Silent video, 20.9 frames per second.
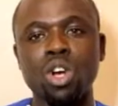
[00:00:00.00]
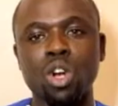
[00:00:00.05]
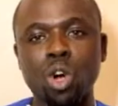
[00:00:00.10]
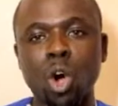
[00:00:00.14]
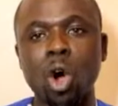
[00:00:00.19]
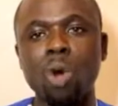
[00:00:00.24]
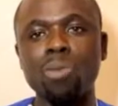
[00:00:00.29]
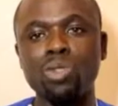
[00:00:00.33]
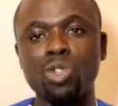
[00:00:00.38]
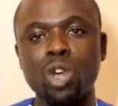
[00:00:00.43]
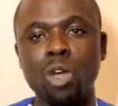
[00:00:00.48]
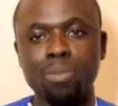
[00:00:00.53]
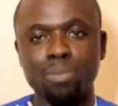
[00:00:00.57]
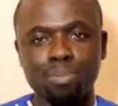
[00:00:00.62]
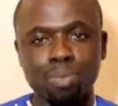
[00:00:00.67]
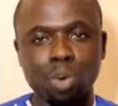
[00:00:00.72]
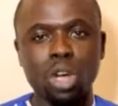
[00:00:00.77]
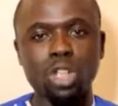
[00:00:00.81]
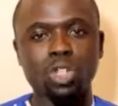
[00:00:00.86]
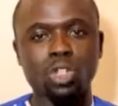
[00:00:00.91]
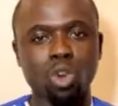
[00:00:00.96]
come to a
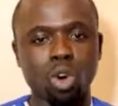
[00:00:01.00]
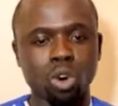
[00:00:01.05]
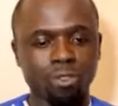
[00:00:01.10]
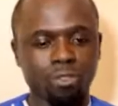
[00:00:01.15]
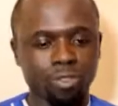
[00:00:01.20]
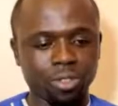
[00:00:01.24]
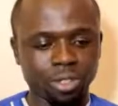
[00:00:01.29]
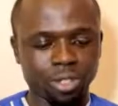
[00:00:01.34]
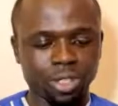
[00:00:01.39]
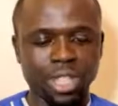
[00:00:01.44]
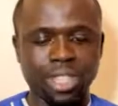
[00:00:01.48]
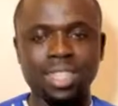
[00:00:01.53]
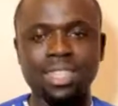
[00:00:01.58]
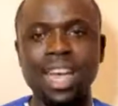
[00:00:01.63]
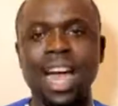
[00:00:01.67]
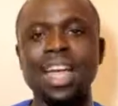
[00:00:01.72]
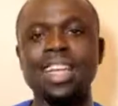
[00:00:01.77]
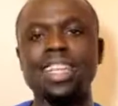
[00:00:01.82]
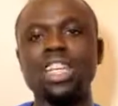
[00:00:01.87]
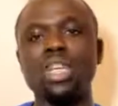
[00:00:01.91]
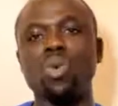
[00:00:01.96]
point of
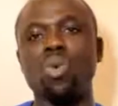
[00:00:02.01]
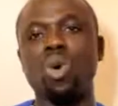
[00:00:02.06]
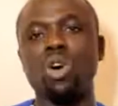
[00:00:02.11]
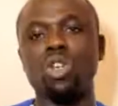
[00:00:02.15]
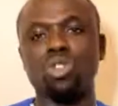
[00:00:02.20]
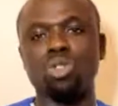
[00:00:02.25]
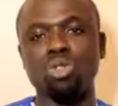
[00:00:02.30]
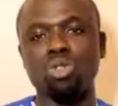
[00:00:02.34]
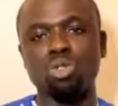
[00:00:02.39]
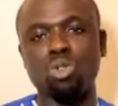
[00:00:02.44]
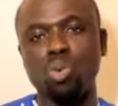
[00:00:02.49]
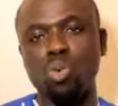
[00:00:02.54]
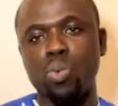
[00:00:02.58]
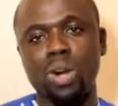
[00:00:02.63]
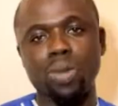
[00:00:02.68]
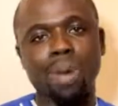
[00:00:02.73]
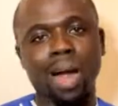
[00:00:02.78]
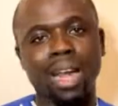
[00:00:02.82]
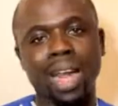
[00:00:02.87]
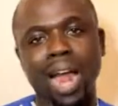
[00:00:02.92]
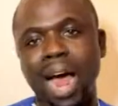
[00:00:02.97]
deciding what to do
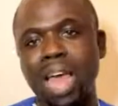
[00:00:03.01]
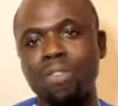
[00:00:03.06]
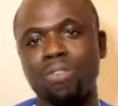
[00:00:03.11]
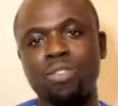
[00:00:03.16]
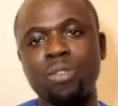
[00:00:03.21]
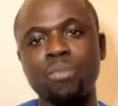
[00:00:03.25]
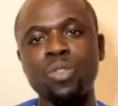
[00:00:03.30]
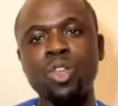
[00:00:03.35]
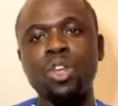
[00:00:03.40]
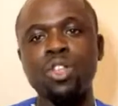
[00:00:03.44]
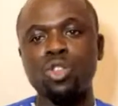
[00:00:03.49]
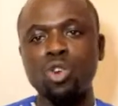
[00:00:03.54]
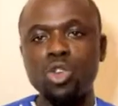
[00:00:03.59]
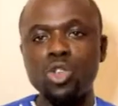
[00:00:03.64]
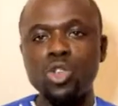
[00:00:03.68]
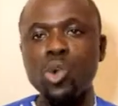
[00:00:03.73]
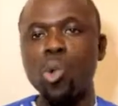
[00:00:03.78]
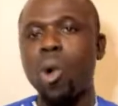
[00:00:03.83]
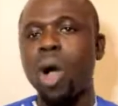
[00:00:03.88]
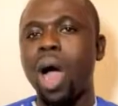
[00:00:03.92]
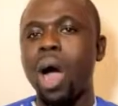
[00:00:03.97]
with my life. So
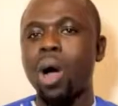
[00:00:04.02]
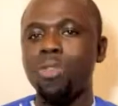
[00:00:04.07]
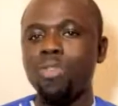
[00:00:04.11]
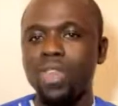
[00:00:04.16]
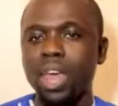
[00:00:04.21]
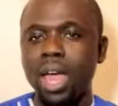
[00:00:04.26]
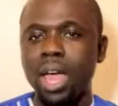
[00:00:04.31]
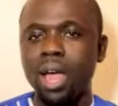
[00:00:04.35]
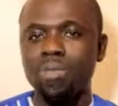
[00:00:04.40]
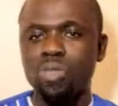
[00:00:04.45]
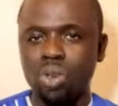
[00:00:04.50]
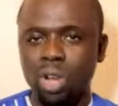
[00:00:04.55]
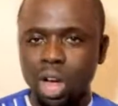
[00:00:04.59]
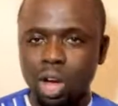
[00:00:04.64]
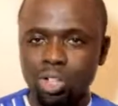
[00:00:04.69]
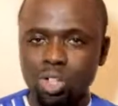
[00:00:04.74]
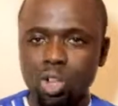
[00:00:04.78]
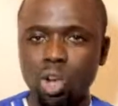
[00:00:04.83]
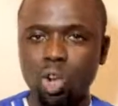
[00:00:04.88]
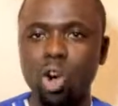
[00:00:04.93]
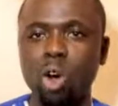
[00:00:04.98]
you out there, you can
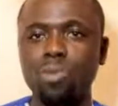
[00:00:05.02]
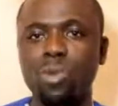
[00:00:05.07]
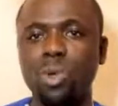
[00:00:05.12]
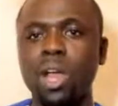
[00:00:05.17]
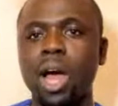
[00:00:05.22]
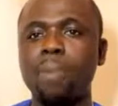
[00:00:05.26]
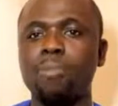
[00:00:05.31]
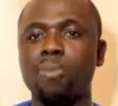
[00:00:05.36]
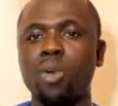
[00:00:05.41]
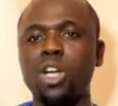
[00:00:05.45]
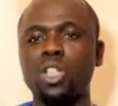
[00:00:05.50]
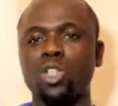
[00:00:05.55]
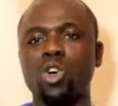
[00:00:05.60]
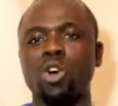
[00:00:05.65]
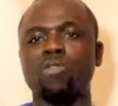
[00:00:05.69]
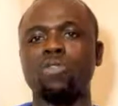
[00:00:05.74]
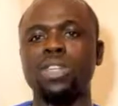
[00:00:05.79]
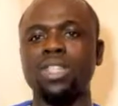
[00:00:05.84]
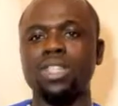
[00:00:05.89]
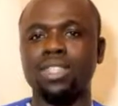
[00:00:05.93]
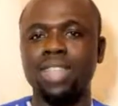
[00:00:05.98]
also come to that point
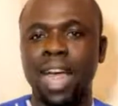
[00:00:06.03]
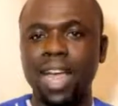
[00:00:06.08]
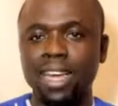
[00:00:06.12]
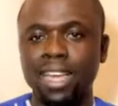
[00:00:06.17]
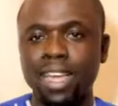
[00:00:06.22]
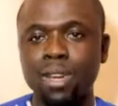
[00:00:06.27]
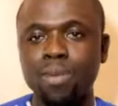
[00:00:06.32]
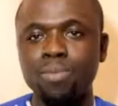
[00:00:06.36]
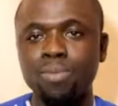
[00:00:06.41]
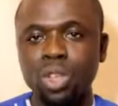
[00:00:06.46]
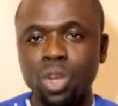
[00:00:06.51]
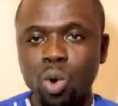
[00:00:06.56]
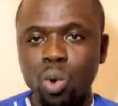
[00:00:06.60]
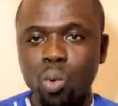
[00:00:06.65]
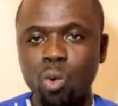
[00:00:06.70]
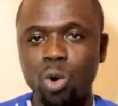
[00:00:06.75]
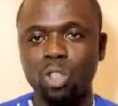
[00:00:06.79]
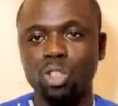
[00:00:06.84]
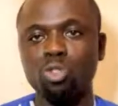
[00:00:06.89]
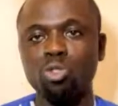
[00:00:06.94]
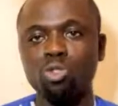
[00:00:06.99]
of deciding
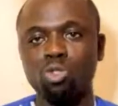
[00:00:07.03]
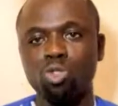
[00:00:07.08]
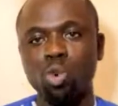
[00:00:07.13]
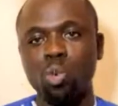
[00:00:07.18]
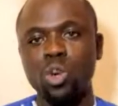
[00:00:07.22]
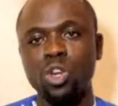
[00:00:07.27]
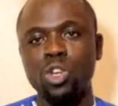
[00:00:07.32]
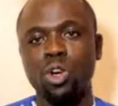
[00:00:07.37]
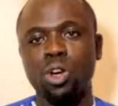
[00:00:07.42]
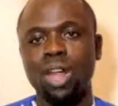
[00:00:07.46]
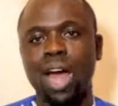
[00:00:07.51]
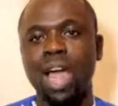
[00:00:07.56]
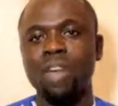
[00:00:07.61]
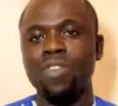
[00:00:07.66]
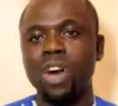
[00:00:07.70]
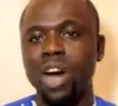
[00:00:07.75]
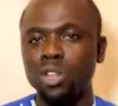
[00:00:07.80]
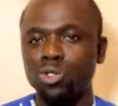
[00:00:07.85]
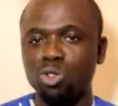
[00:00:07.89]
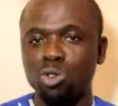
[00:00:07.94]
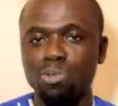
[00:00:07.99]
what to do with your life,
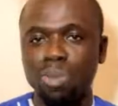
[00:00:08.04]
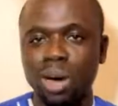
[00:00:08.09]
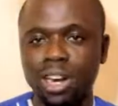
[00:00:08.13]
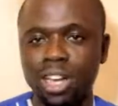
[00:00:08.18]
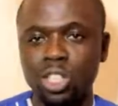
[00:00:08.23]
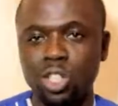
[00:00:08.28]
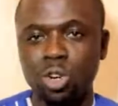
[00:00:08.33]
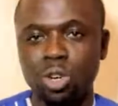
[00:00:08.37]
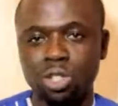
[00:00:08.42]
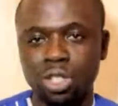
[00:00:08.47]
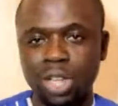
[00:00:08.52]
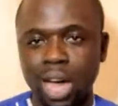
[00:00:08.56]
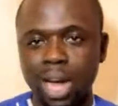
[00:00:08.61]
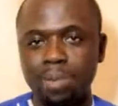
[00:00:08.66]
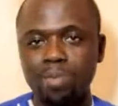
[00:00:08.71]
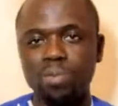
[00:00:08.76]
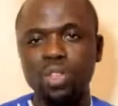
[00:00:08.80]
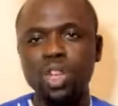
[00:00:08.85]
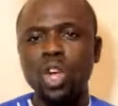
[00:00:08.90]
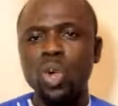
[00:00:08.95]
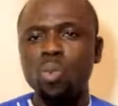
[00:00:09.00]
how to manage your
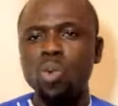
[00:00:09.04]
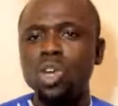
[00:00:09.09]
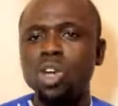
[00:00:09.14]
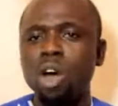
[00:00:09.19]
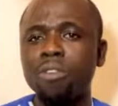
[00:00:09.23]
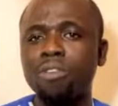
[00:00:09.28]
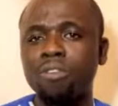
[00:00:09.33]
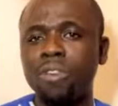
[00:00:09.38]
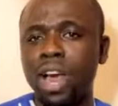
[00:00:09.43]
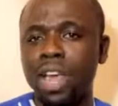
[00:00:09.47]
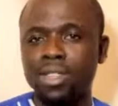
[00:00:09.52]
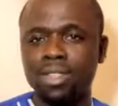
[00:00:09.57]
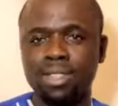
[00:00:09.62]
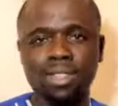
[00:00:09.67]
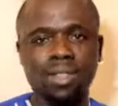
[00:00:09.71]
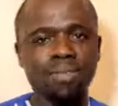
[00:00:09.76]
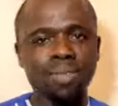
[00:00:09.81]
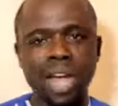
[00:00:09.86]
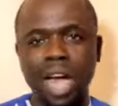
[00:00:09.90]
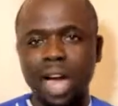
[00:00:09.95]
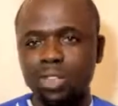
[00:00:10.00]
time with your friends,
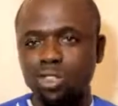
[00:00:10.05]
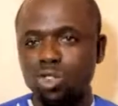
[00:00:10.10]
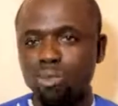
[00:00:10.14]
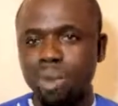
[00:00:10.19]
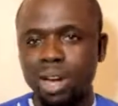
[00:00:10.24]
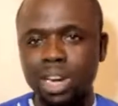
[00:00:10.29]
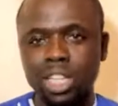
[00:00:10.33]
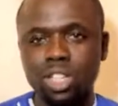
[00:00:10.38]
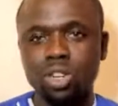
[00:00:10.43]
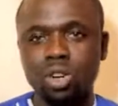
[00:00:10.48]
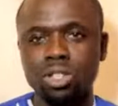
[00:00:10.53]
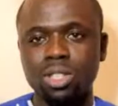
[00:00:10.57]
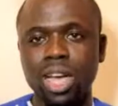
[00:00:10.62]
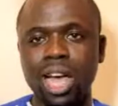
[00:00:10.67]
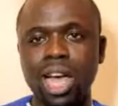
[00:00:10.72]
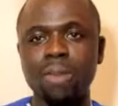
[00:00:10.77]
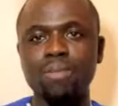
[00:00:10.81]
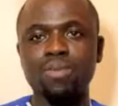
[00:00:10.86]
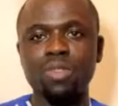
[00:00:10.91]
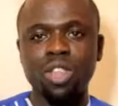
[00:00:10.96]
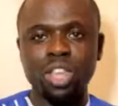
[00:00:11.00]
how to manage your
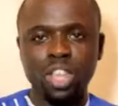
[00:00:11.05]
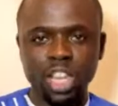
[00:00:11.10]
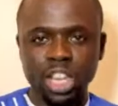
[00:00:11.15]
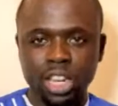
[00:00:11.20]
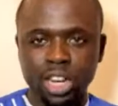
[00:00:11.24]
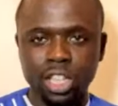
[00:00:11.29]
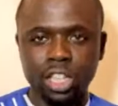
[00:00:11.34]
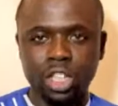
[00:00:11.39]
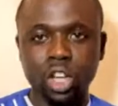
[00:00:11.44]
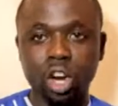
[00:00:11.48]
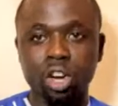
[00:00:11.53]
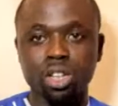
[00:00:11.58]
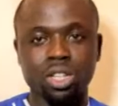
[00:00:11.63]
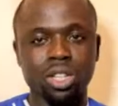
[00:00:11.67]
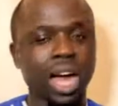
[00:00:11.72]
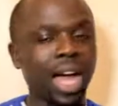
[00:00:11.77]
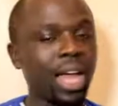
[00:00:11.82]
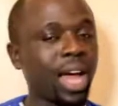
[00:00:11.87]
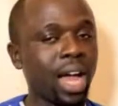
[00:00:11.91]
time in the church.